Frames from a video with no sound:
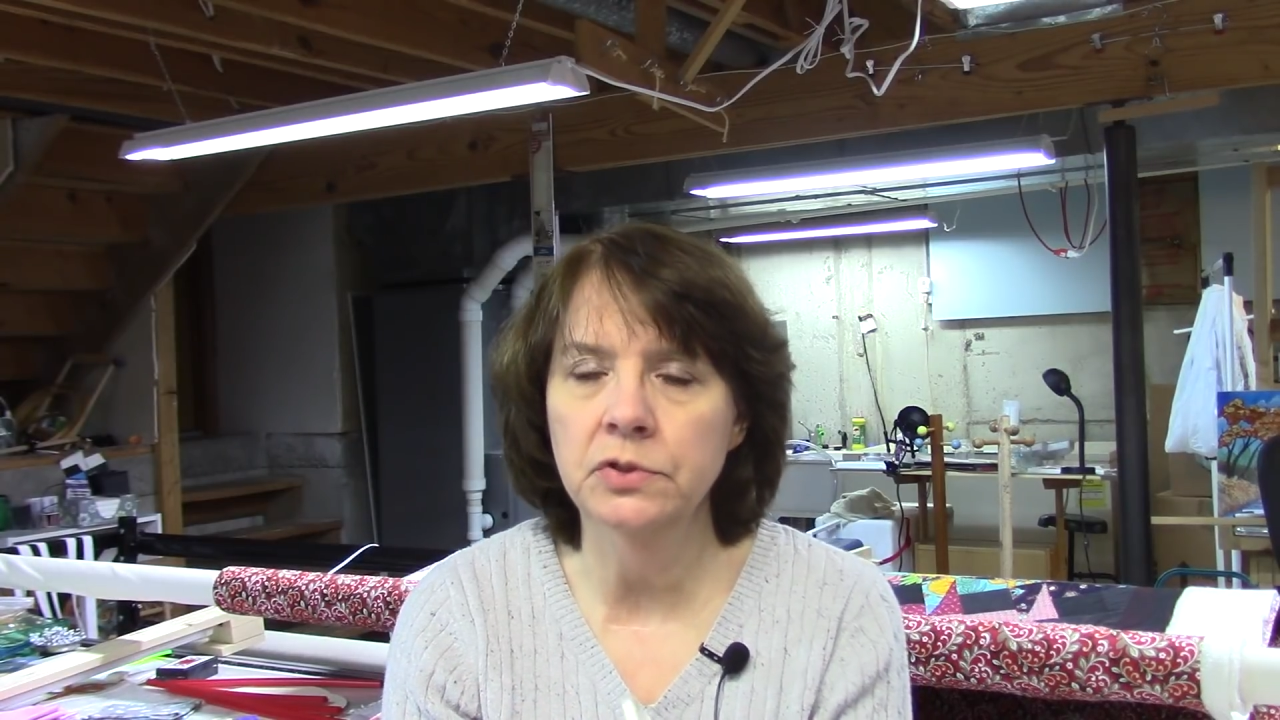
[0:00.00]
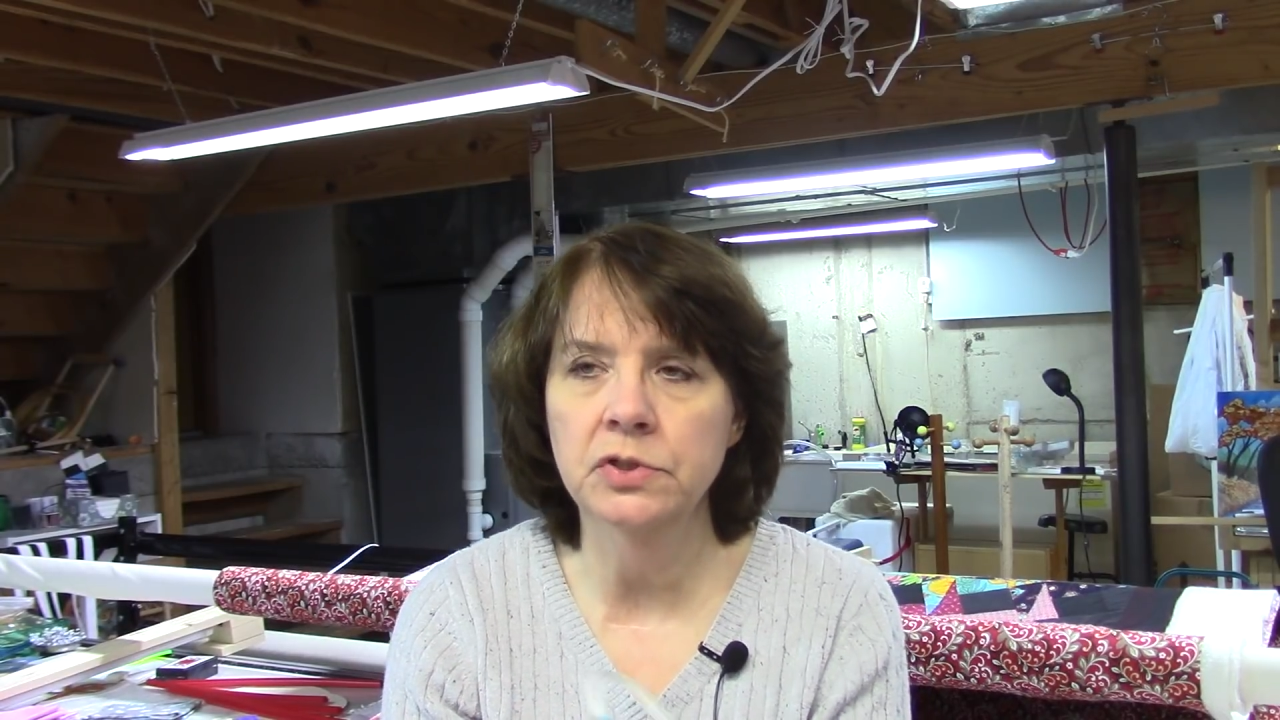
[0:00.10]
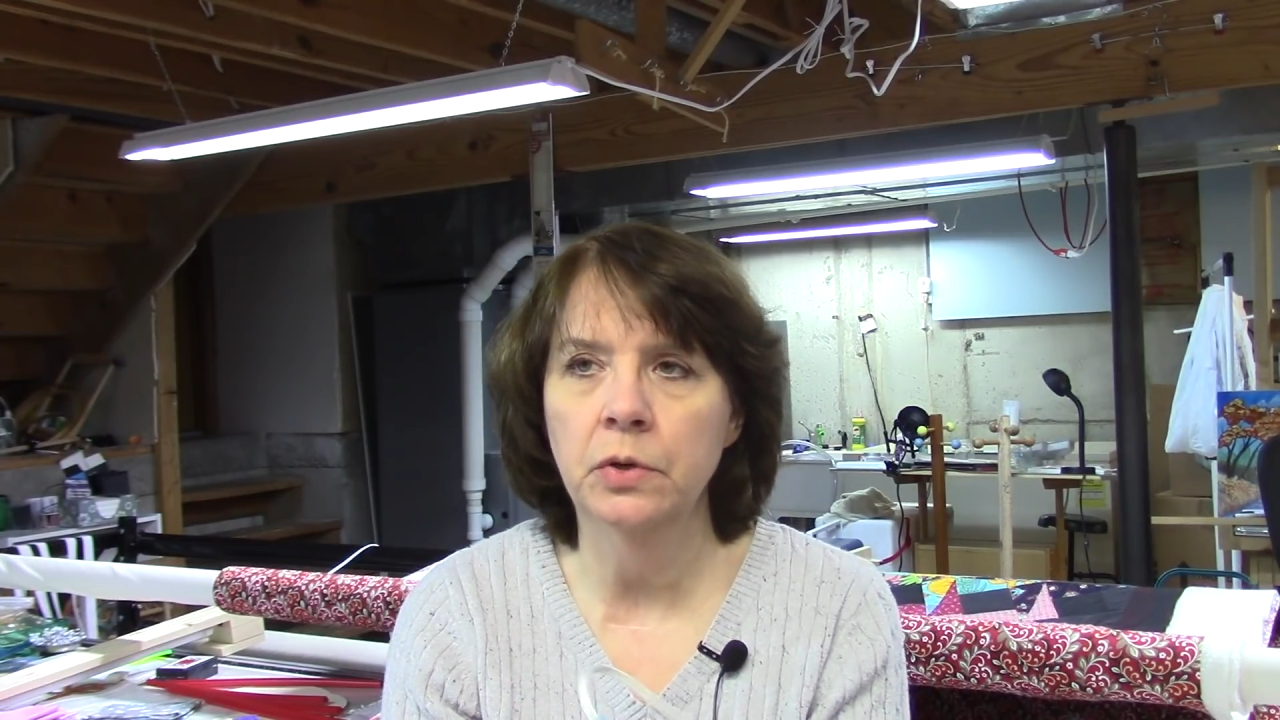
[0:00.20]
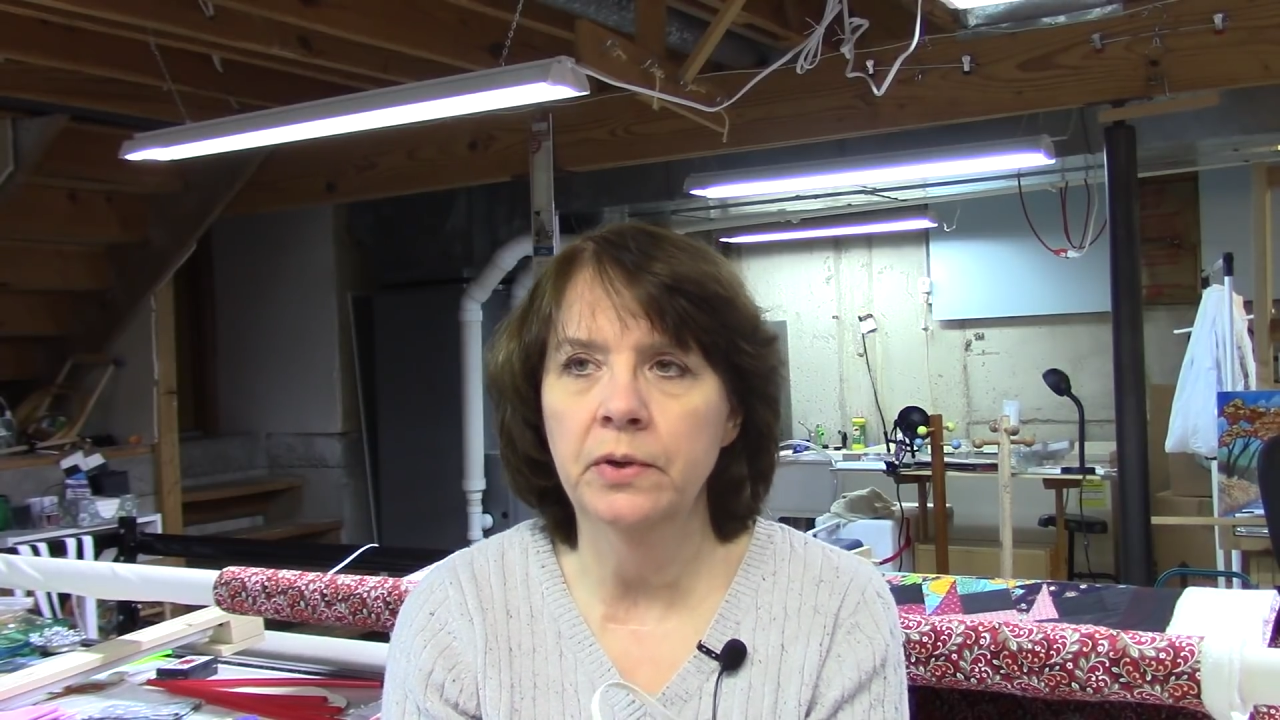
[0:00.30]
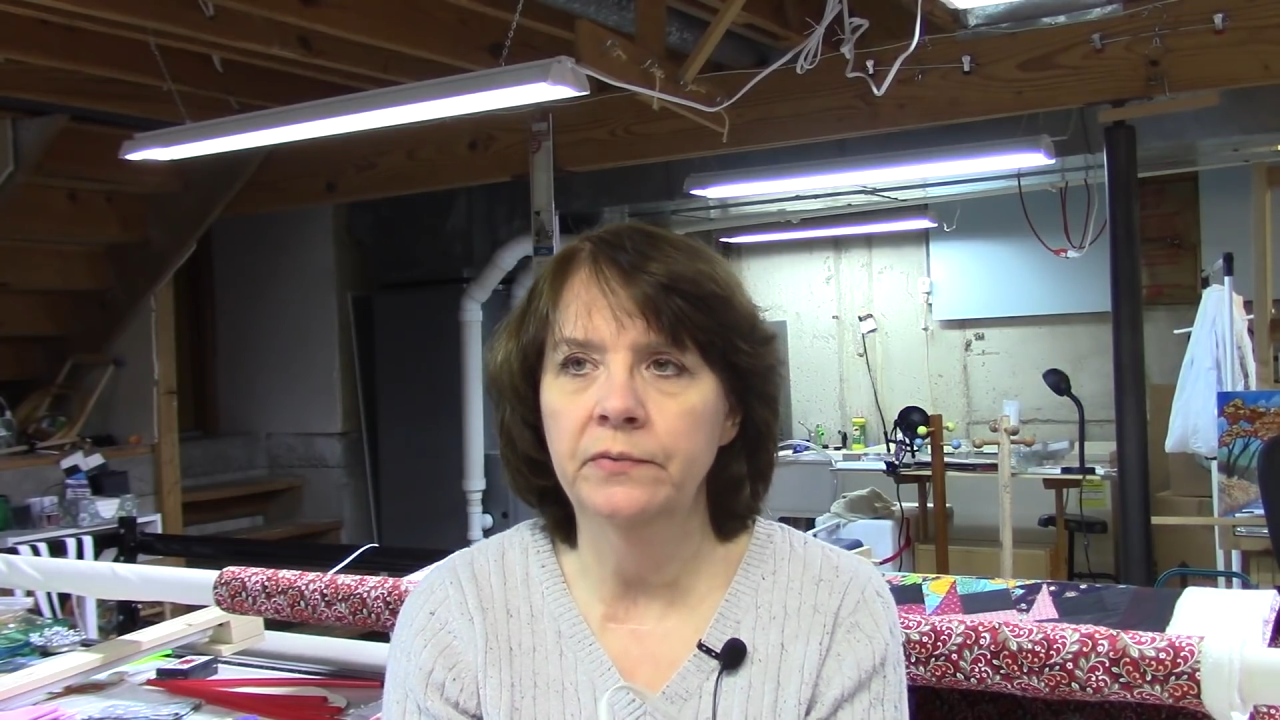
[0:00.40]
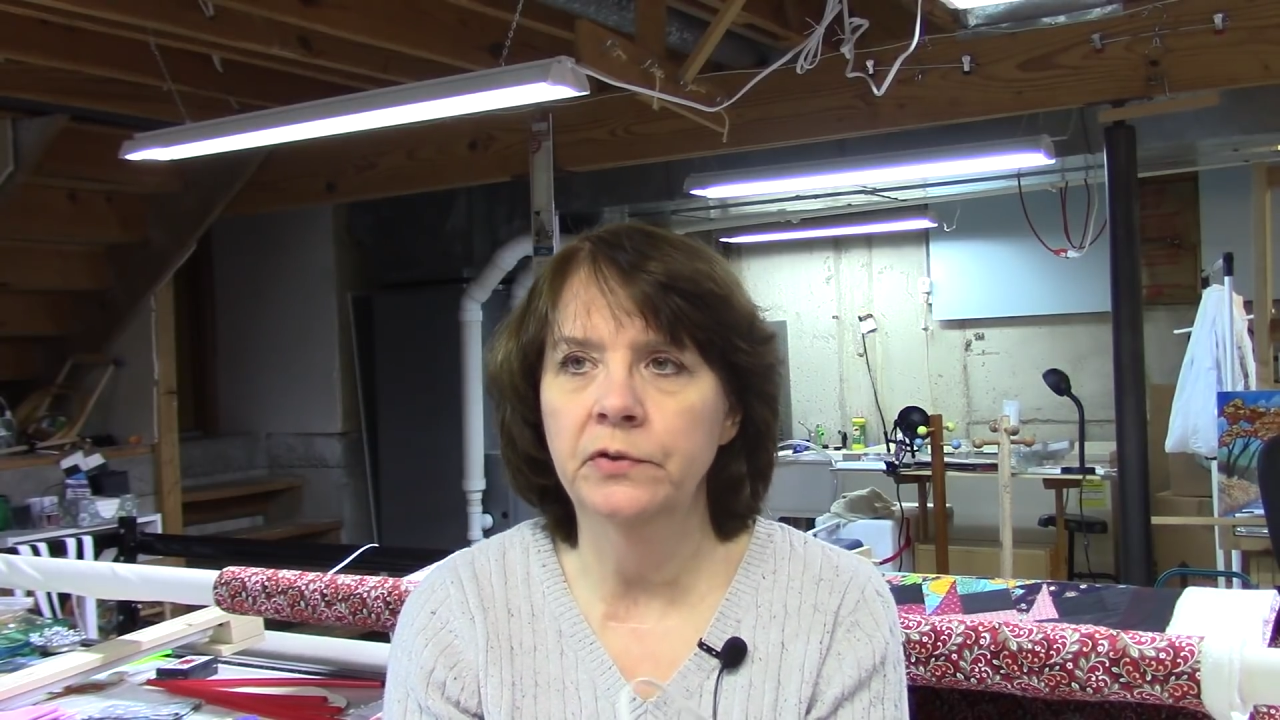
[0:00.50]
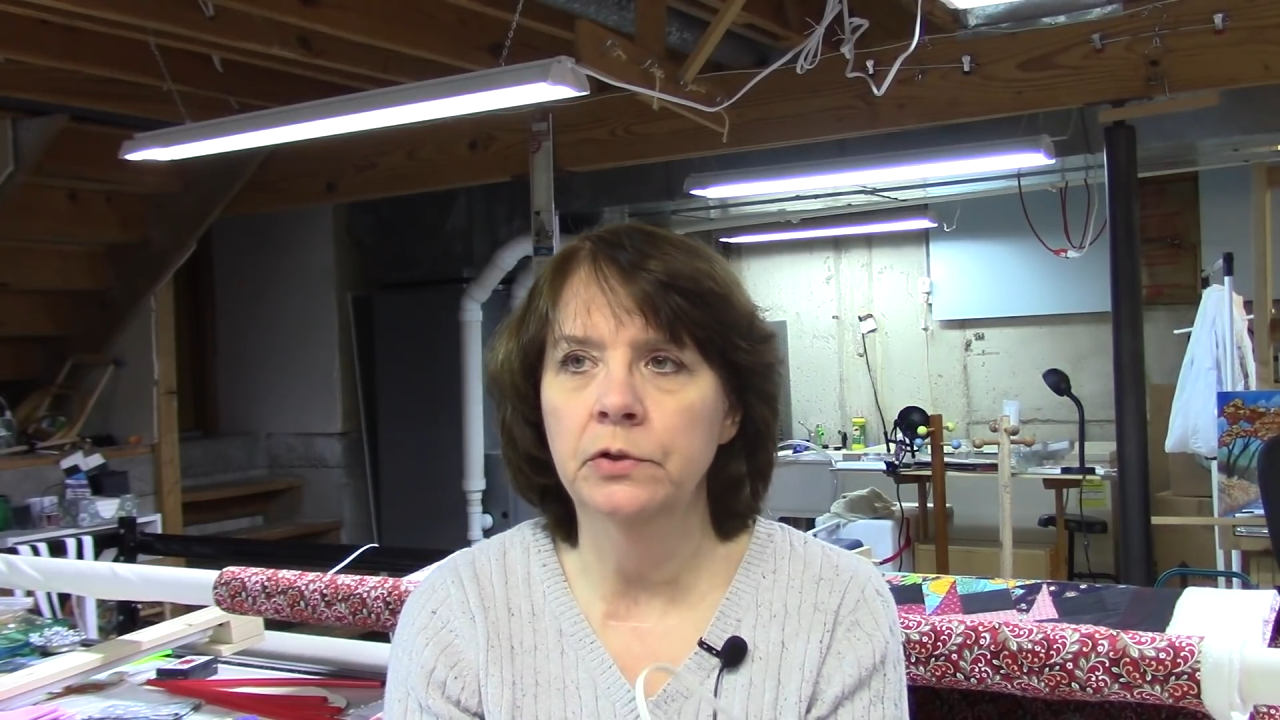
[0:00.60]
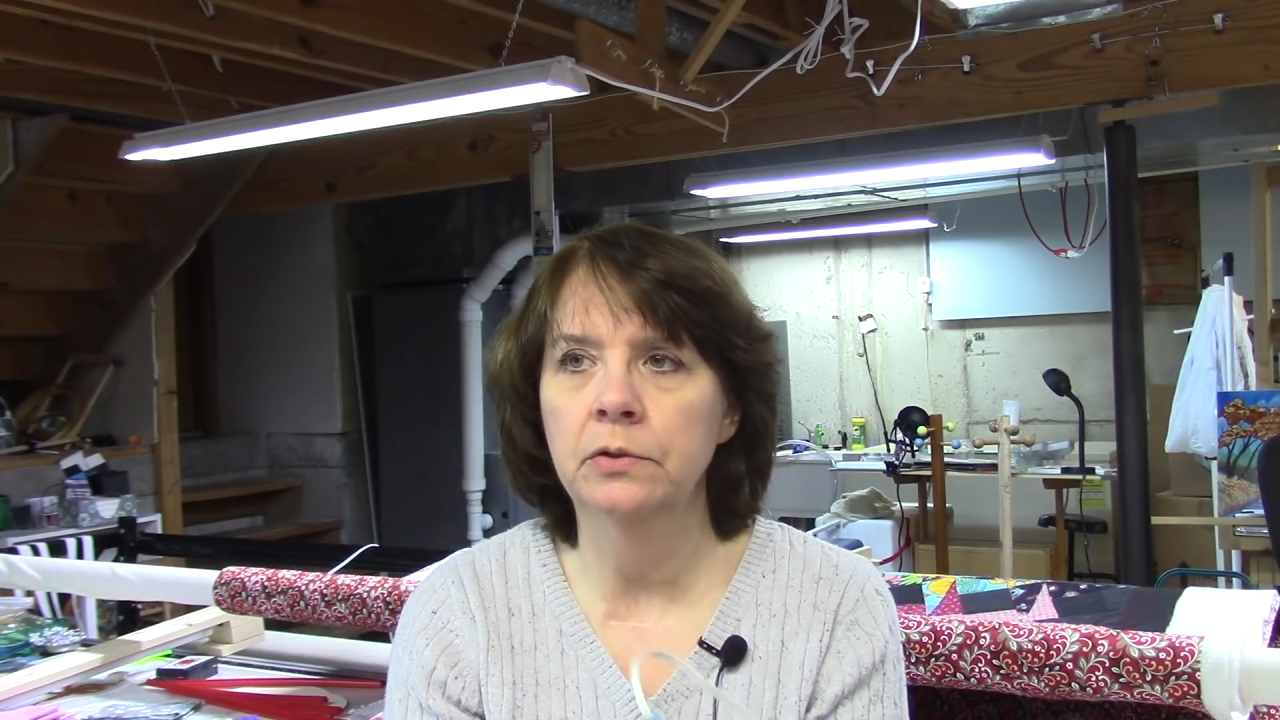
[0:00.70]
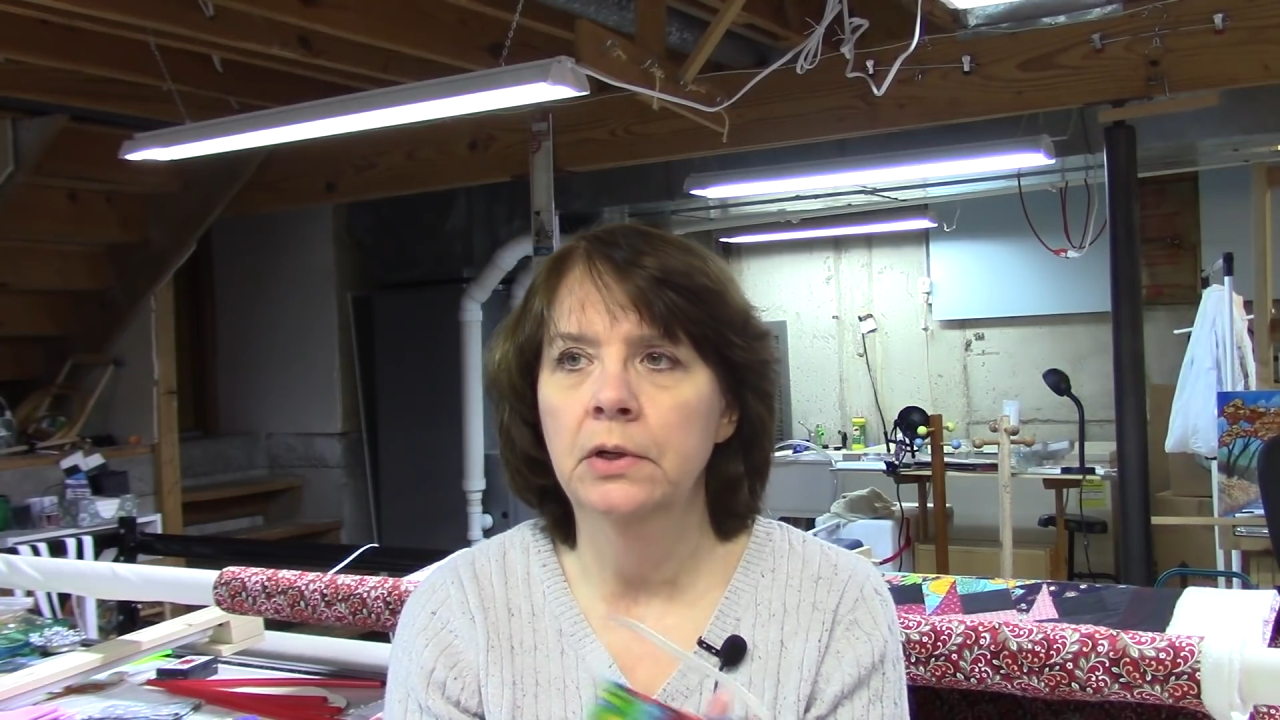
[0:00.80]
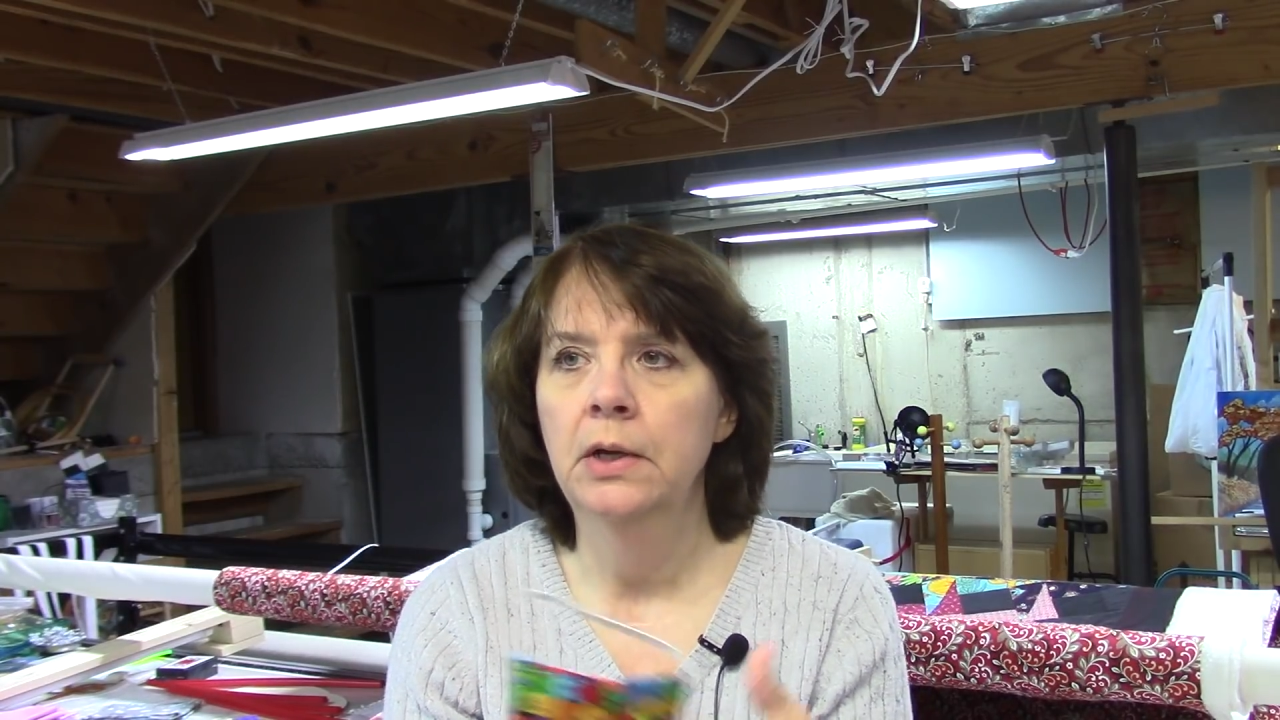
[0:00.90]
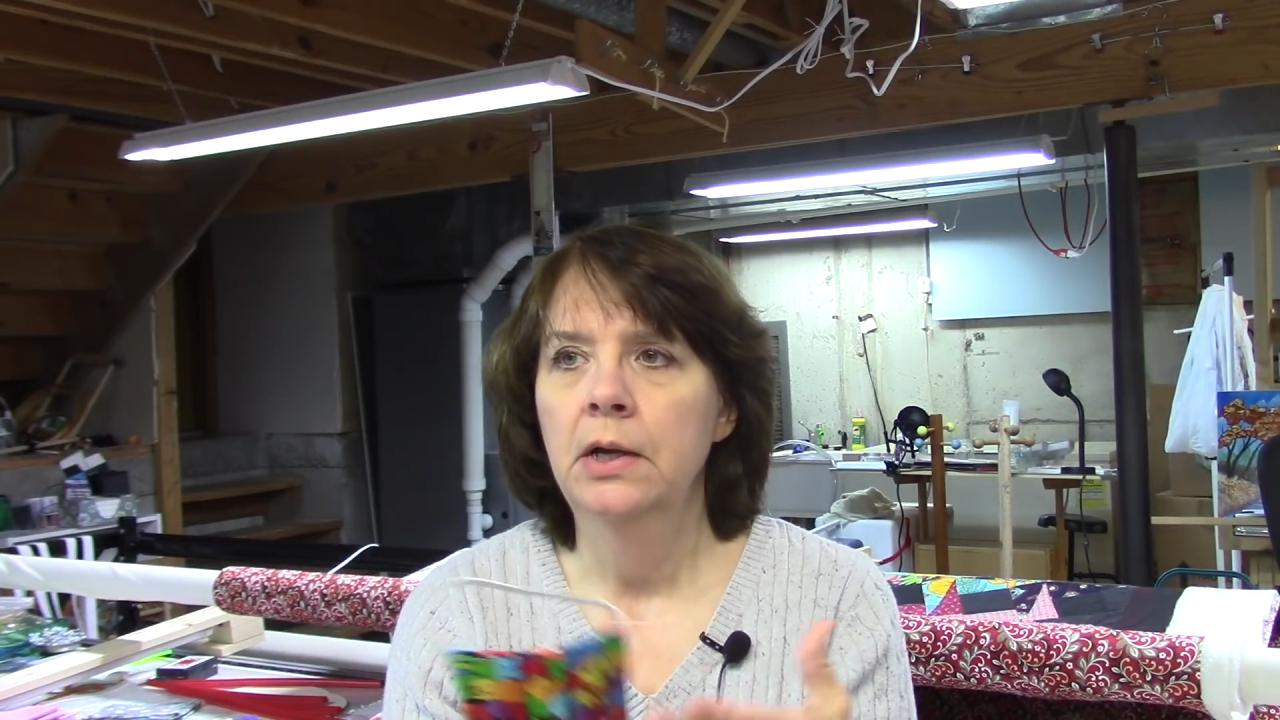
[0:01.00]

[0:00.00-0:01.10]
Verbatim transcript: So if your